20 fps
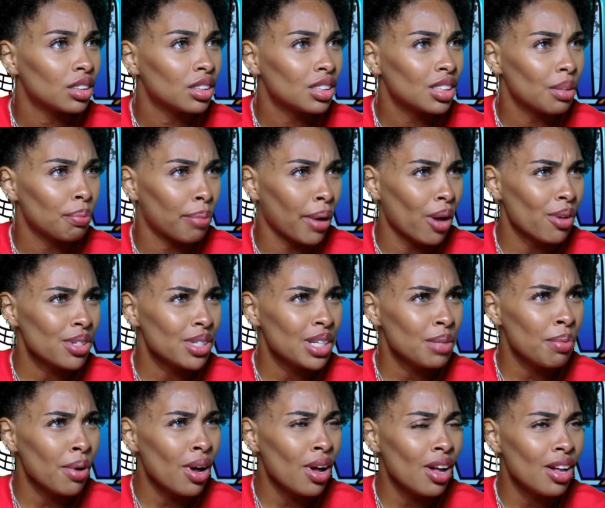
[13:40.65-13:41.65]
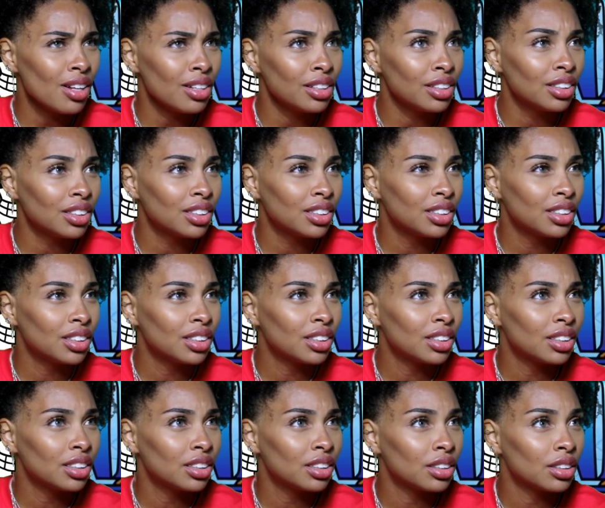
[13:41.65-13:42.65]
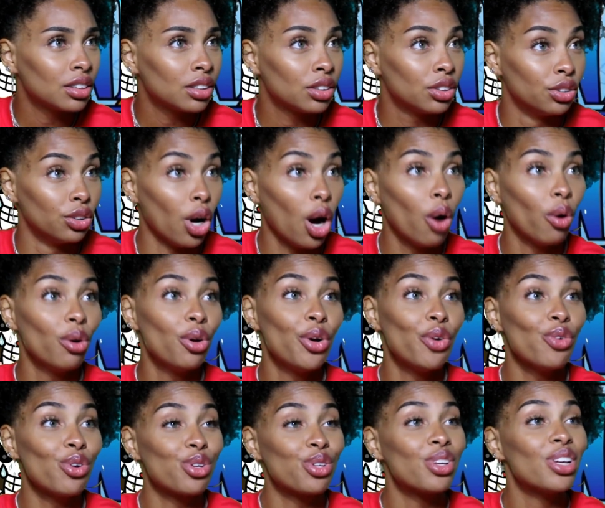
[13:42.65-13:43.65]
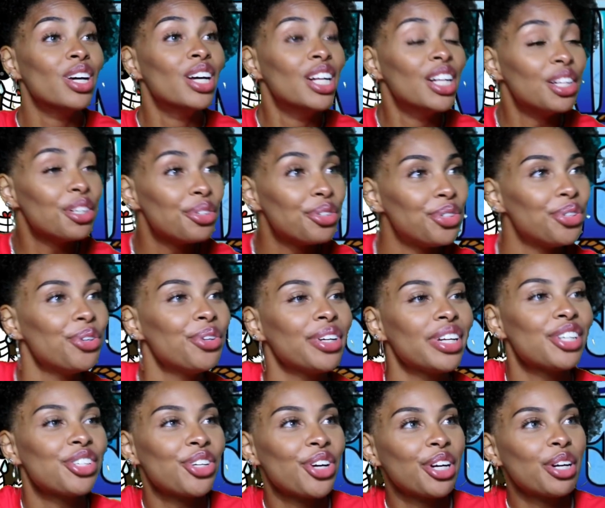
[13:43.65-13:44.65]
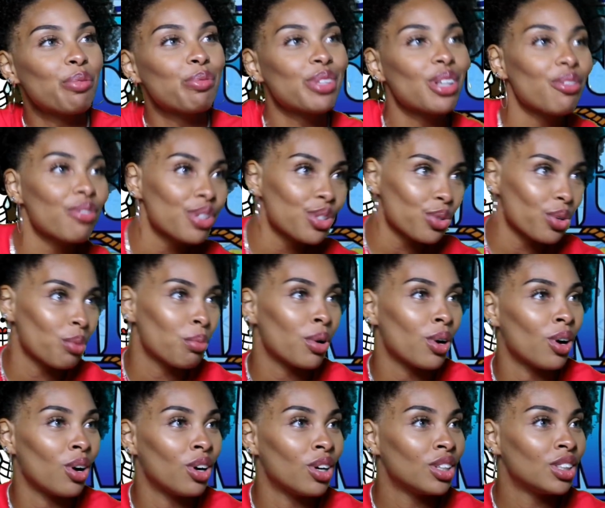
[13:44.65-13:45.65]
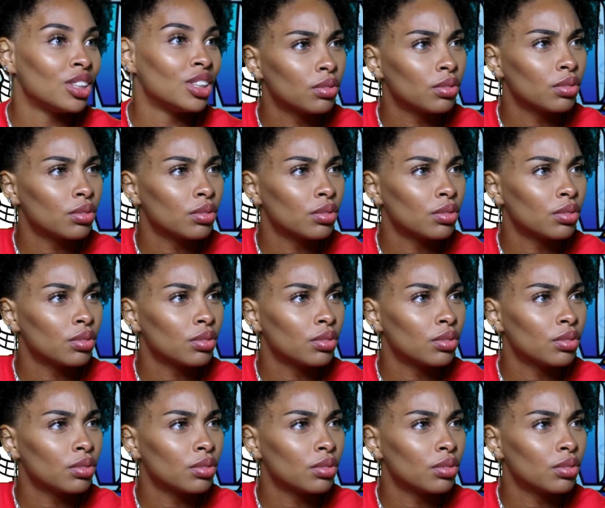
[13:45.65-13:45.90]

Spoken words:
A bouncy ball? No, dude can turn himself into a ball.